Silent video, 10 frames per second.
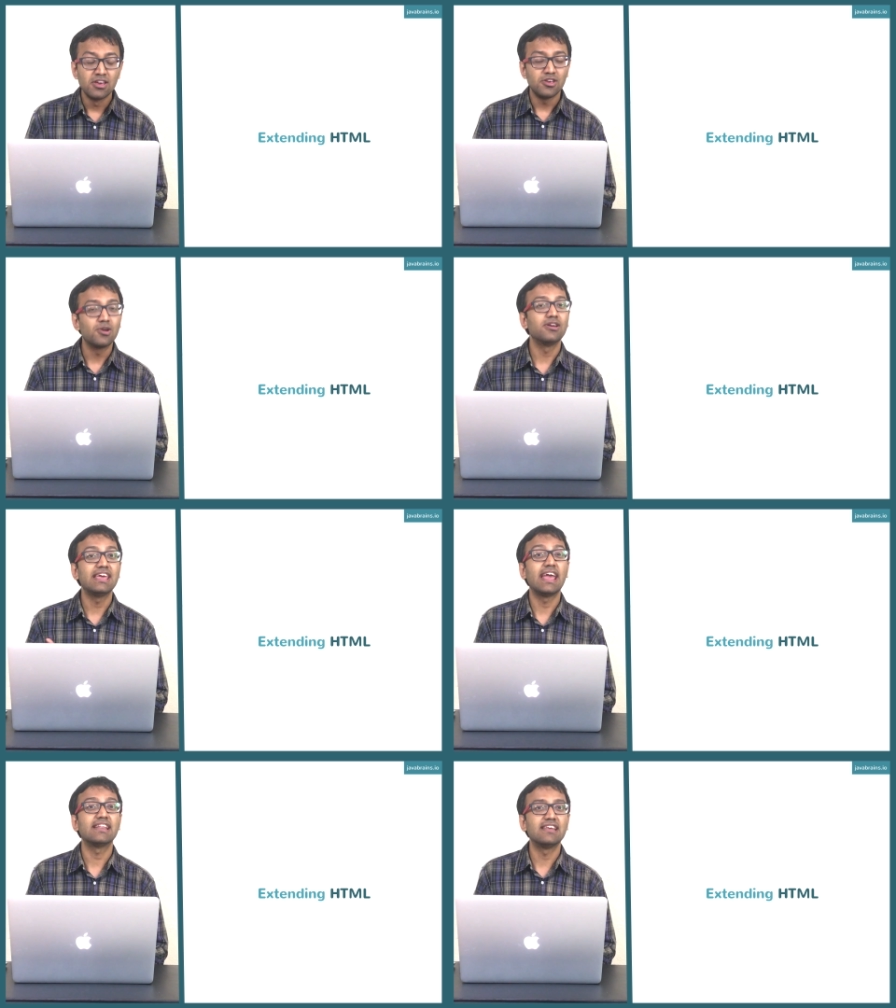you're going
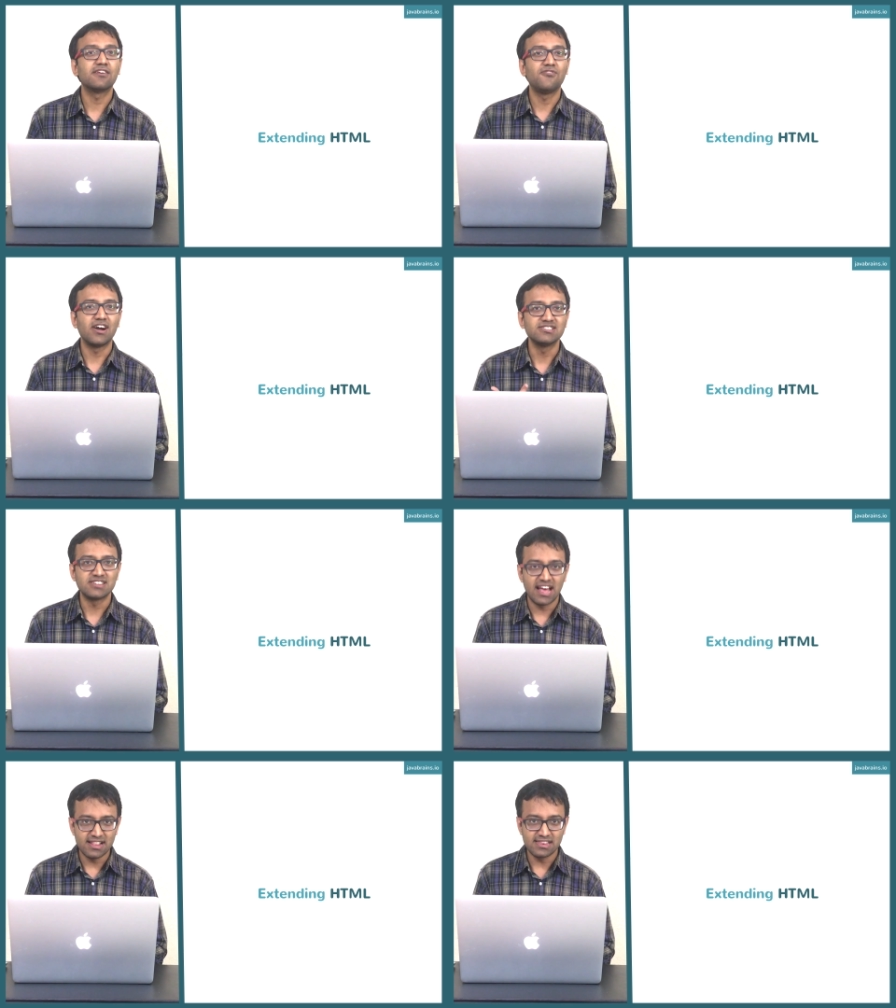to get that
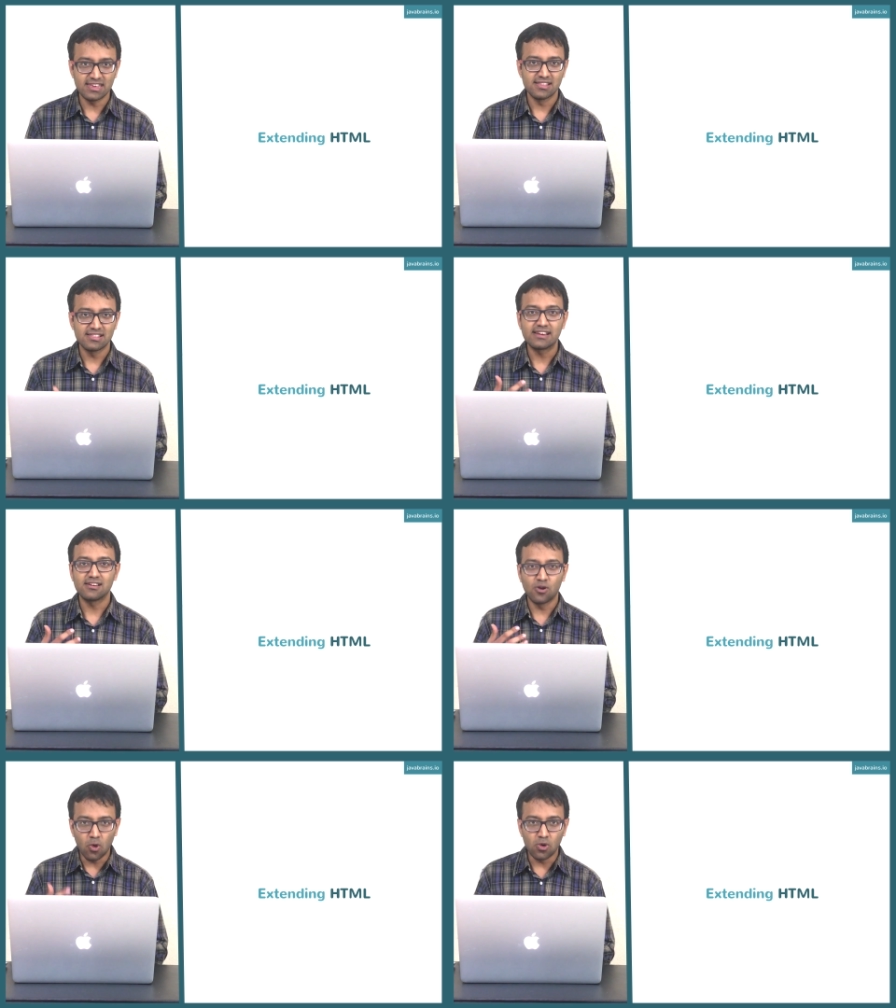functionality.
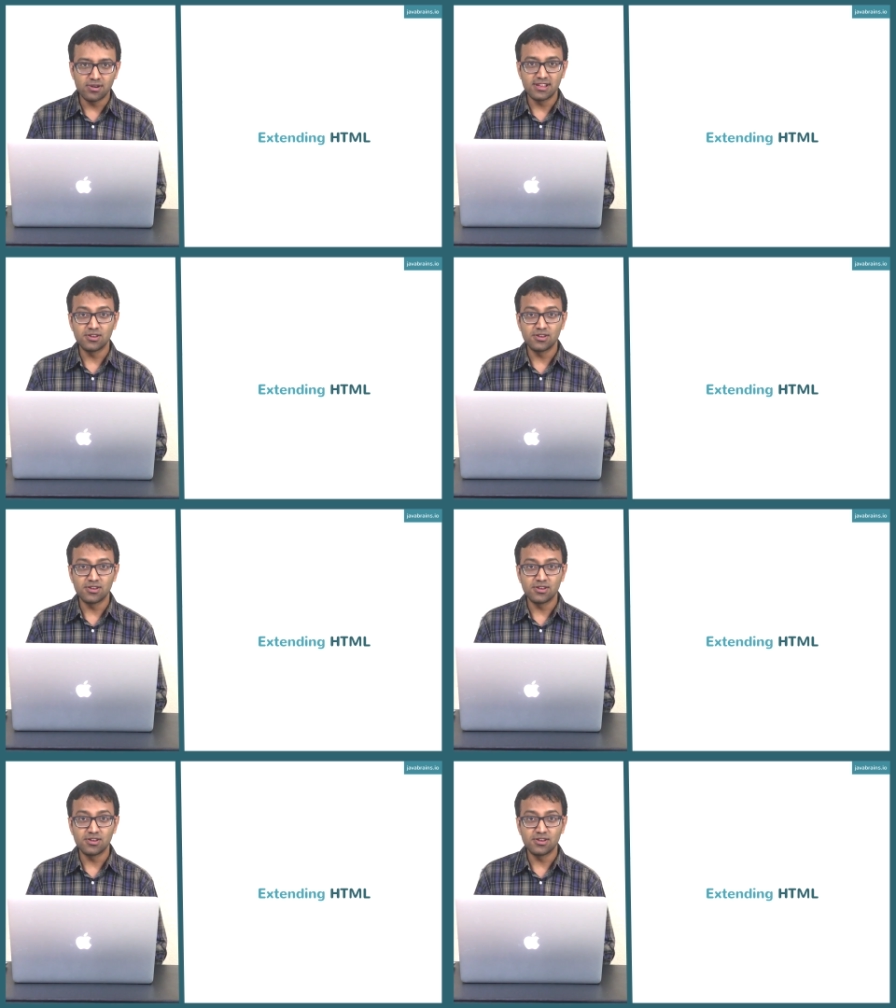That code